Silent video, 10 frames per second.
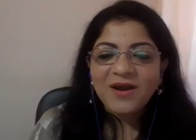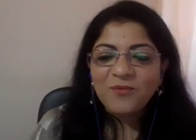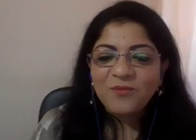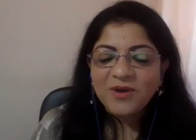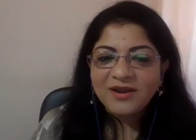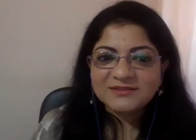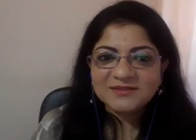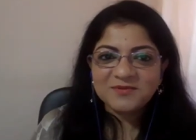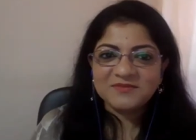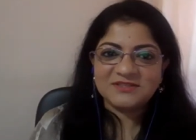what are
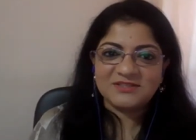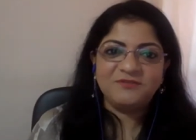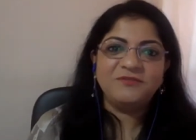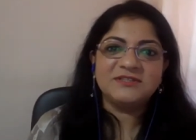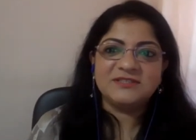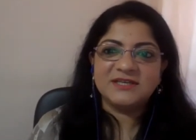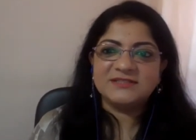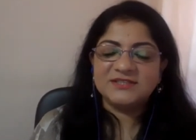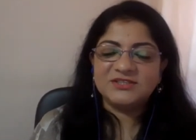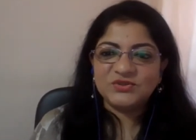some of the
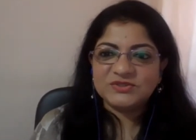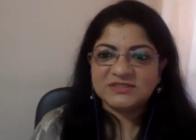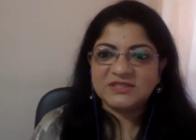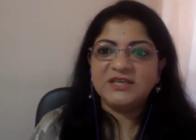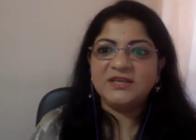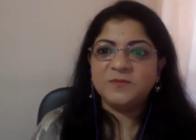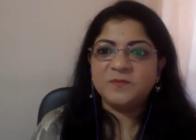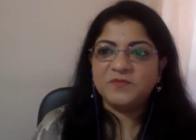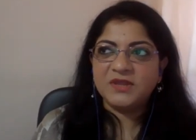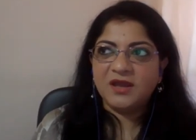differences that you see,
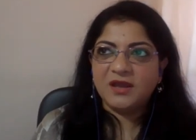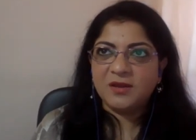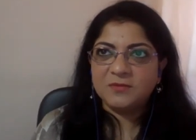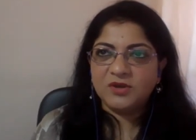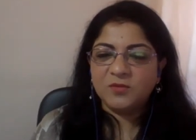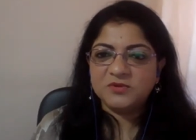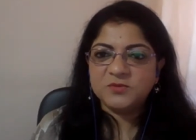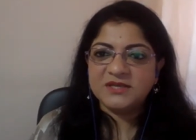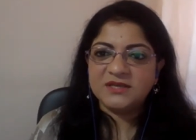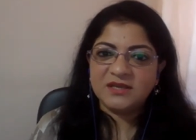
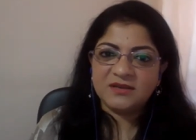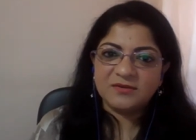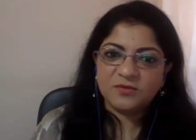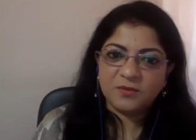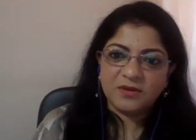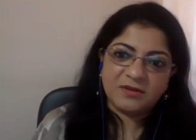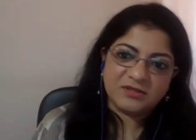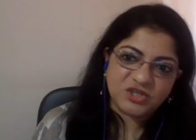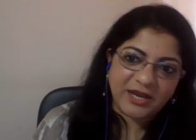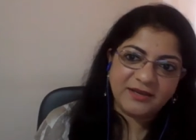between
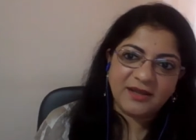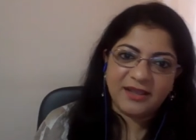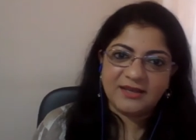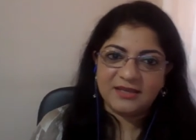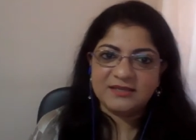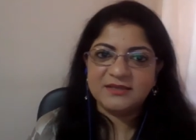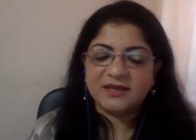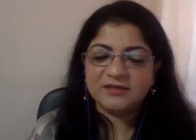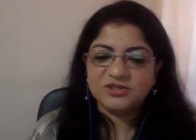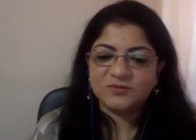China and
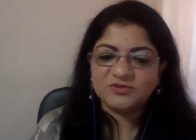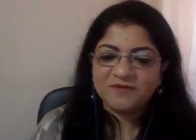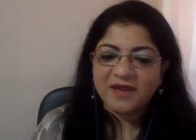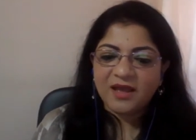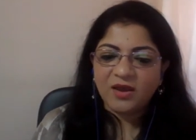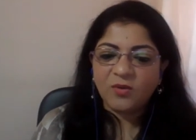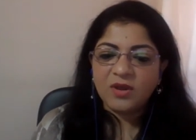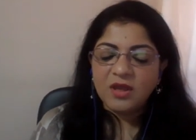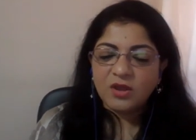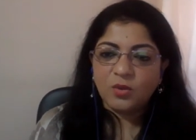India in terms of how
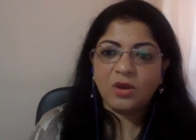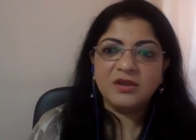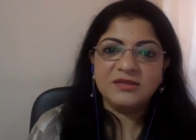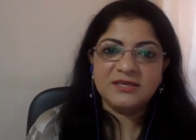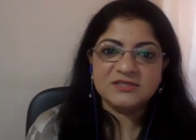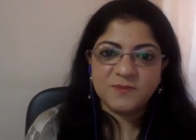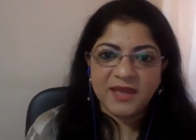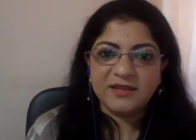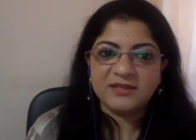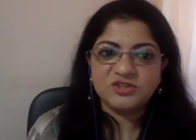quality is
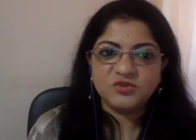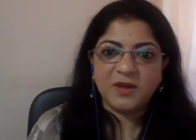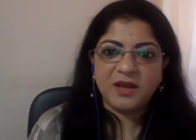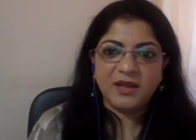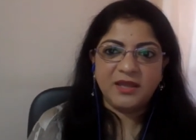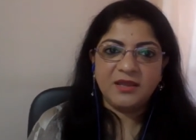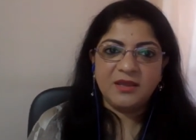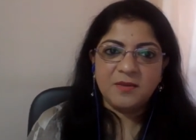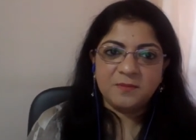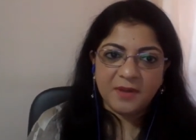managed by
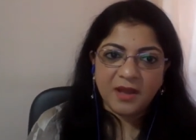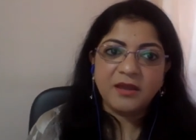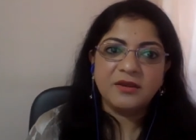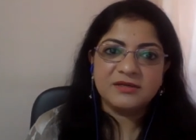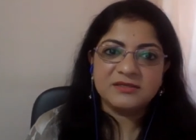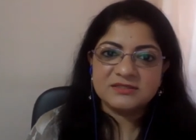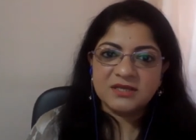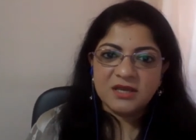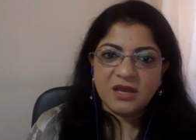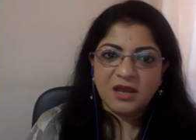buyers?
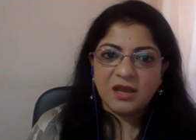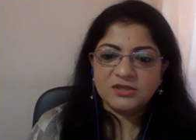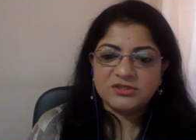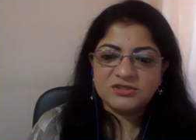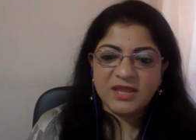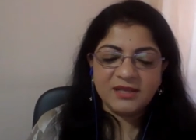And